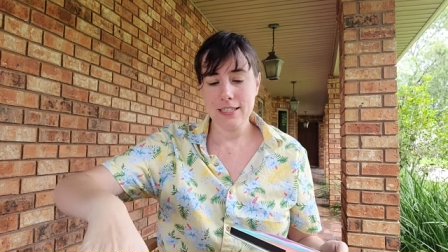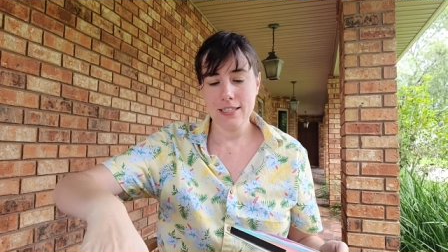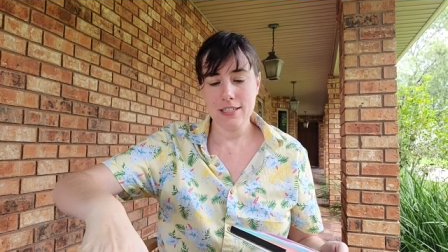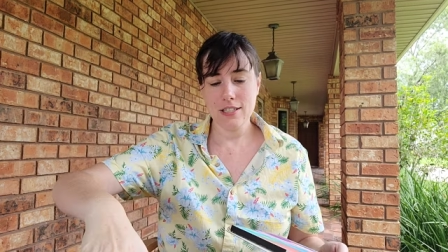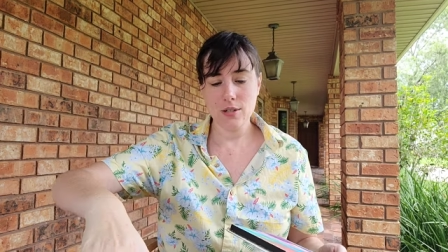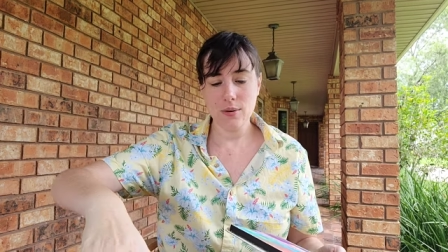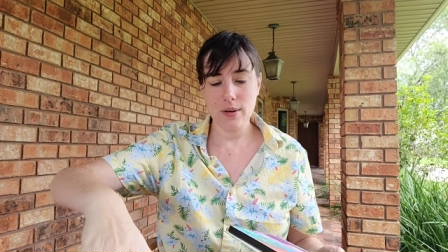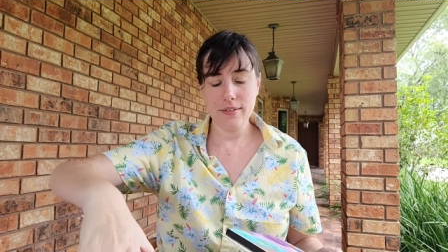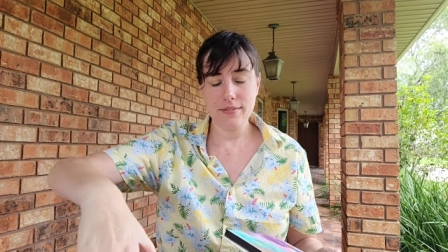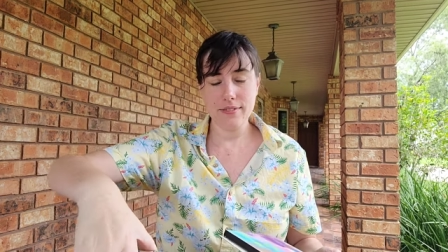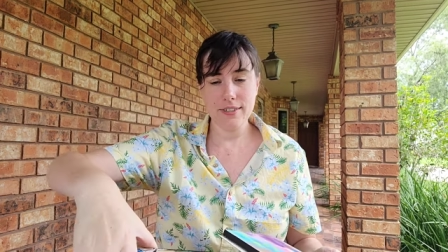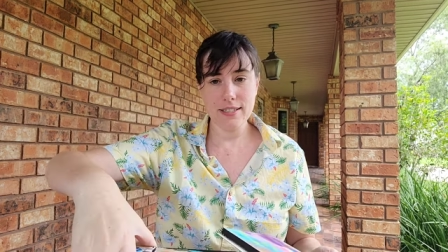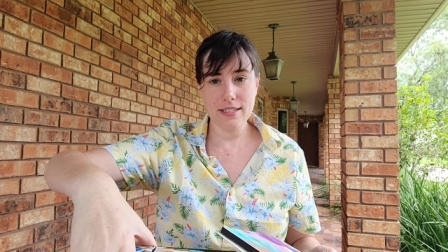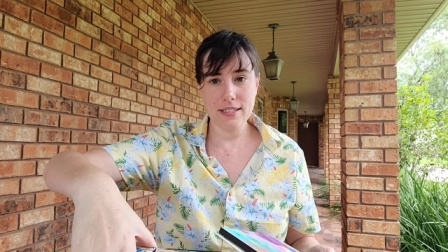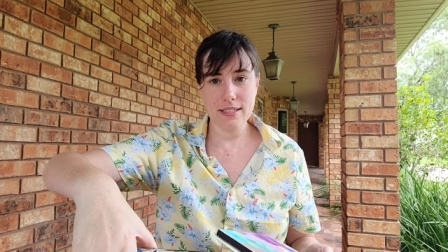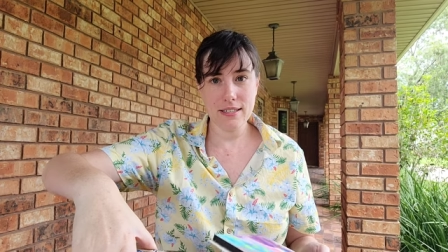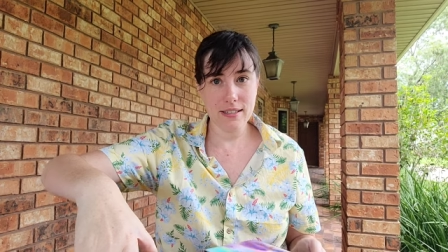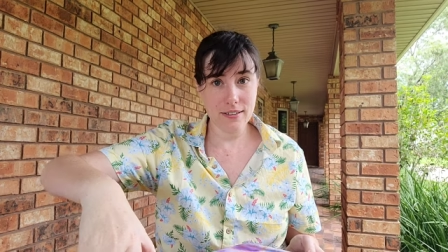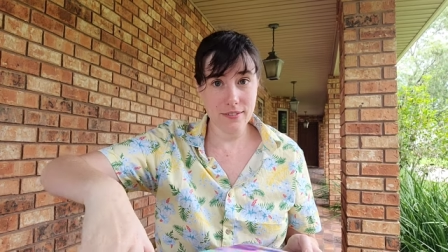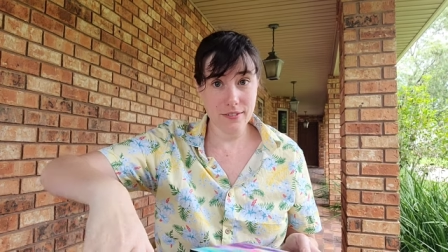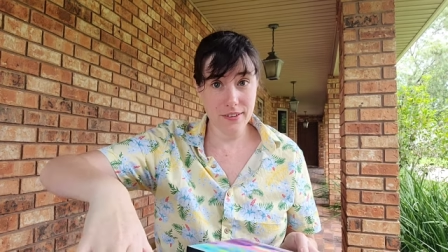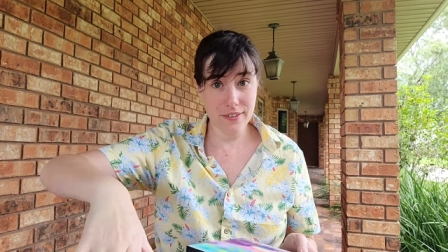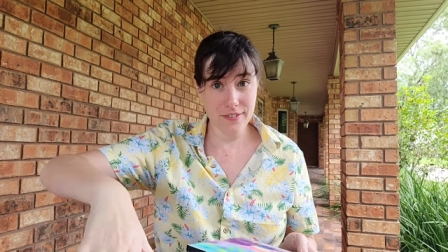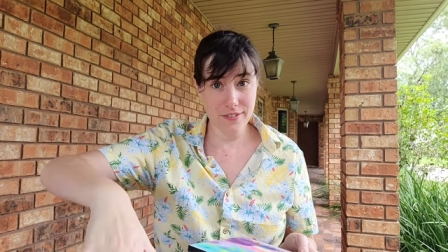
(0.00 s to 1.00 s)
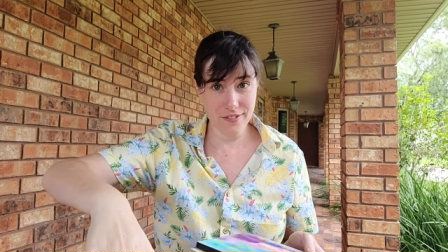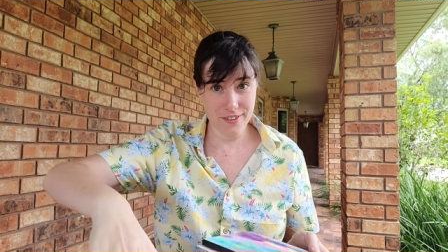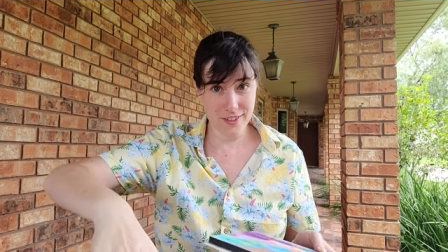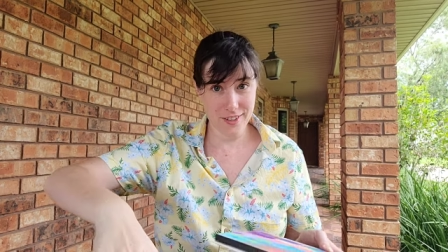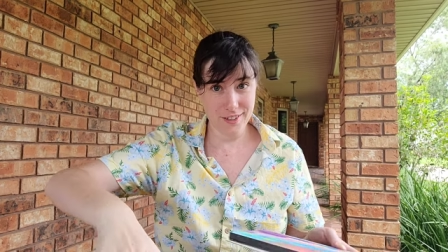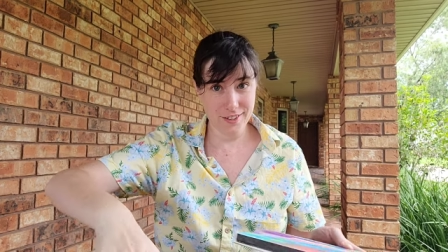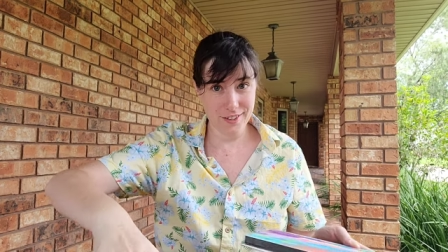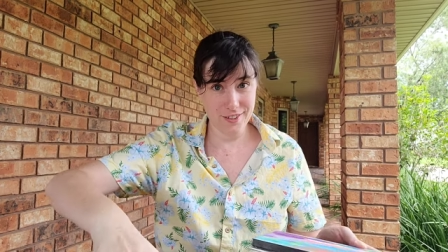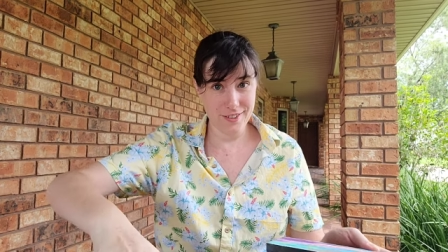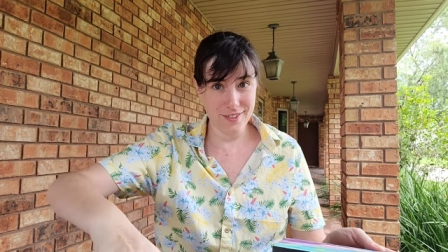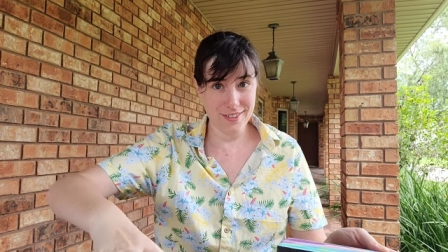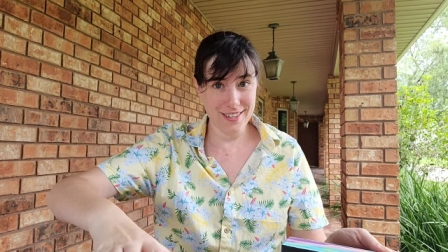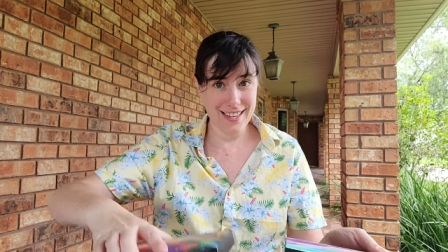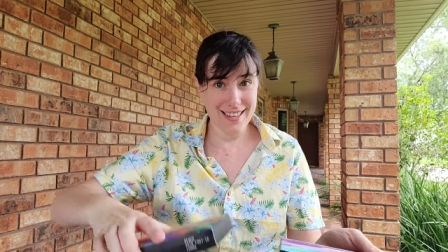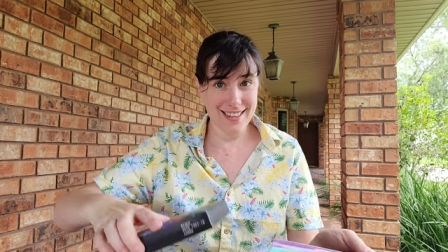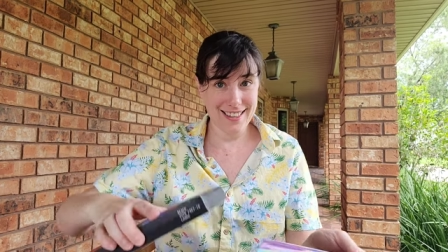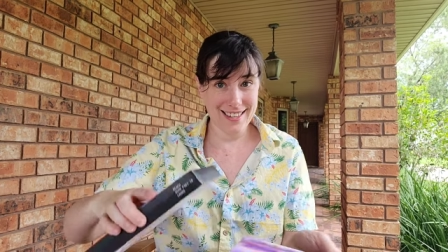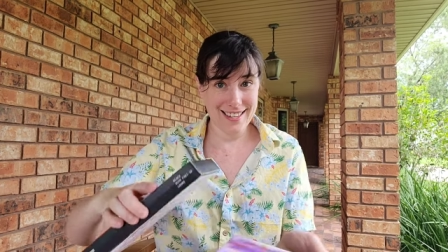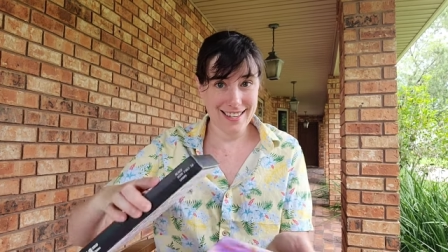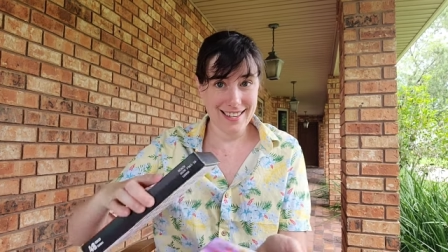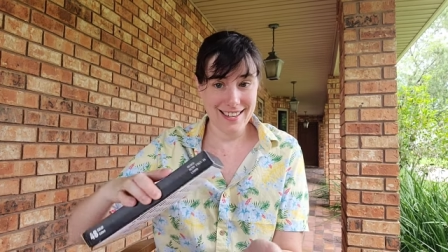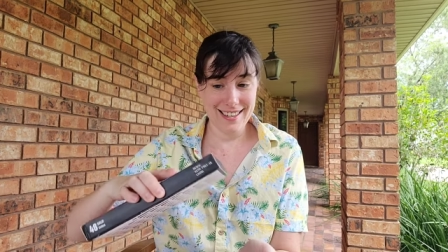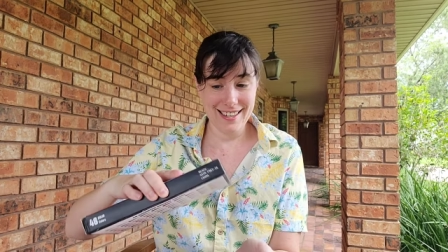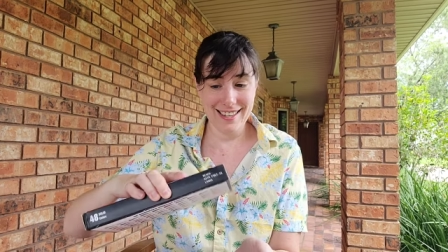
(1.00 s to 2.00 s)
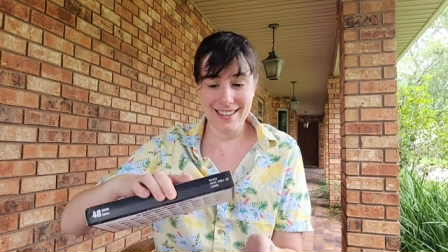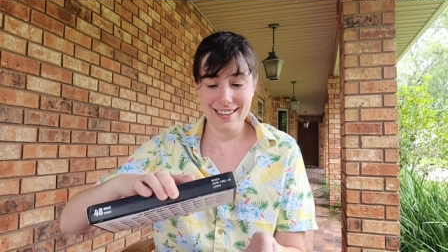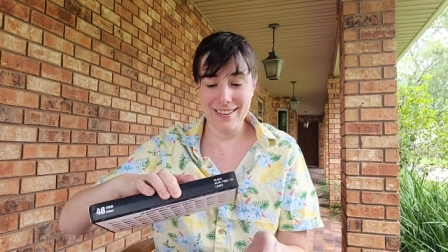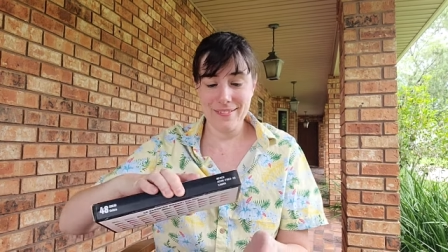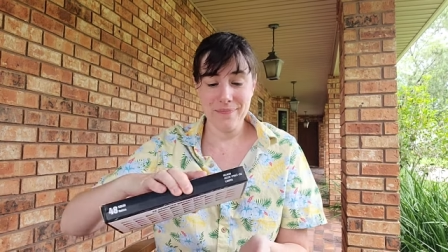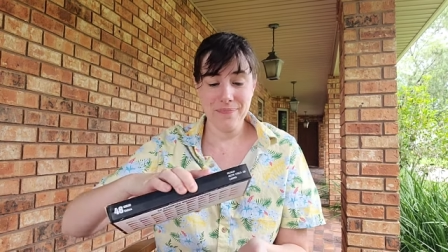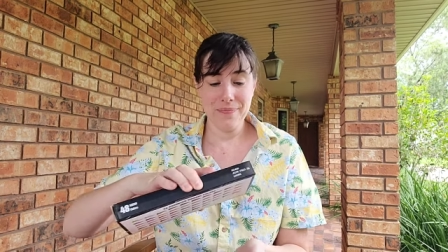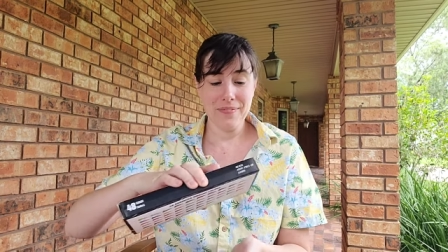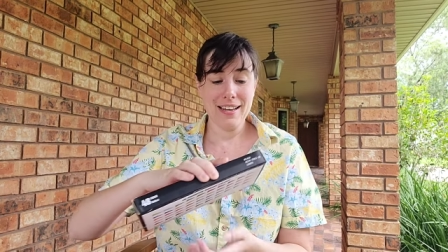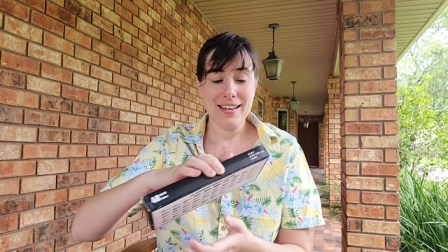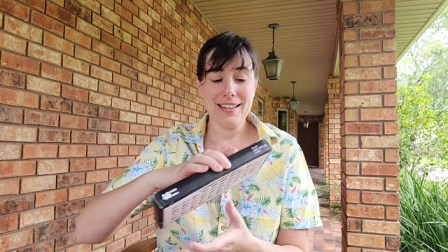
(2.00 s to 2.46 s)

so I recently reviewed the